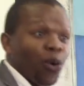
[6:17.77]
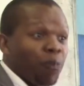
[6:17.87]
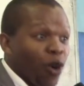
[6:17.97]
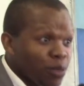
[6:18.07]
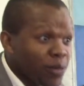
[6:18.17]

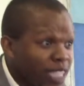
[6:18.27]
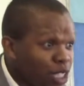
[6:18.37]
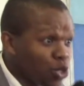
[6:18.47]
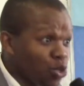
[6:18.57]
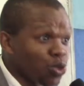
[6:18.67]
bought me
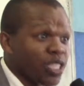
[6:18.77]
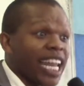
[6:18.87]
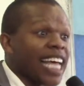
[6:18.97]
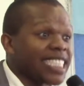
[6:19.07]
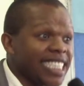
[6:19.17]
these shoes
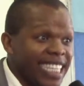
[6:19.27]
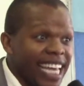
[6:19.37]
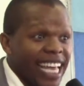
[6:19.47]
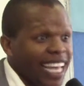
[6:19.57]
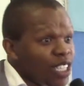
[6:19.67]
last
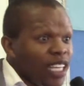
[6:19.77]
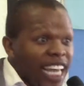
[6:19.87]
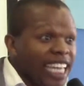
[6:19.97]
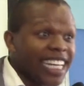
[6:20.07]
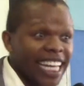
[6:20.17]
year,
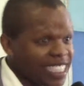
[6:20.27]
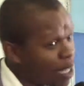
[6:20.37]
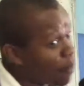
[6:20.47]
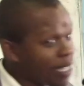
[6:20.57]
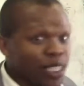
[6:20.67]
late last
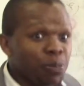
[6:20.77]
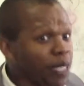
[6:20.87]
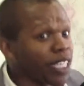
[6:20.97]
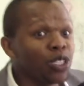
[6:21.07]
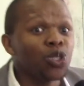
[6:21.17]
year, but it's
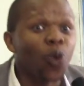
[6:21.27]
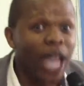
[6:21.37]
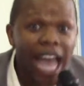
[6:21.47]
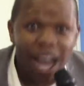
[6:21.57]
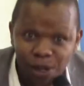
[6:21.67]
beginning to
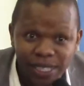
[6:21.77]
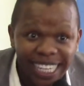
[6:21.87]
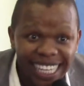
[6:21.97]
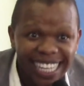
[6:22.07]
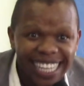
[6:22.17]
wear out.
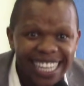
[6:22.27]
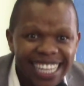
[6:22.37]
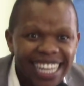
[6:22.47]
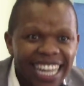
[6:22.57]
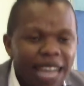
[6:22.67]

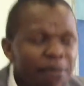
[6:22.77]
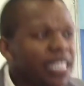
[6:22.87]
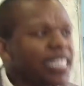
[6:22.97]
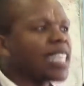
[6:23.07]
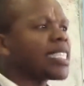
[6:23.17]
Eh? I
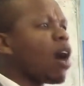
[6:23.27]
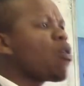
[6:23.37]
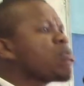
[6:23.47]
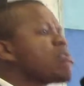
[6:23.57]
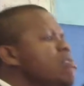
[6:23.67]
mean, that's
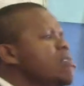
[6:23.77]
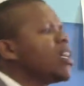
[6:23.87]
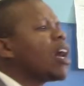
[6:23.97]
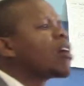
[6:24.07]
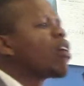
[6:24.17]
how
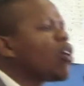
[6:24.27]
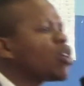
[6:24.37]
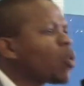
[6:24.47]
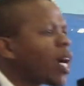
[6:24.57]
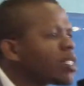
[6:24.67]
good
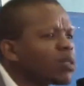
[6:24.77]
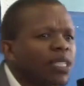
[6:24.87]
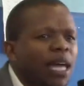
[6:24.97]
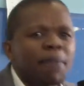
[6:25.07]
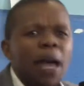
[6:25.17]
God was to
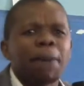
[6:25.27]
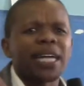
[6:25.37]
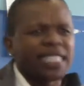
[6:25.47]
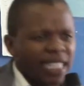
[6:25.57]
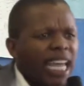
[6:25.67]
them.
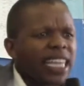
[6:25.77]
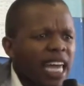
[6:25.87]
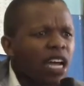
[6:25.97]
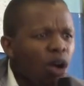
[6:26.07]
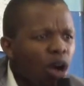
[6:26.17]
But did they
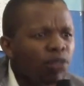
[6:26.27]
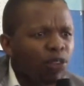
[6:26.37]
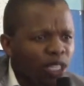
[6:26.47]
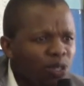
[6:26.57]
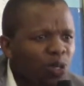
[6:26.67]
thank God
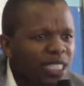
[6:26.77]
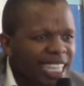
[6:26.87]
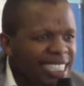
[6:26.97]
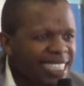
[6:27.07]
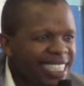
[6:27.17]
for His
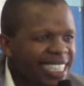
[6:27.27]
goodness?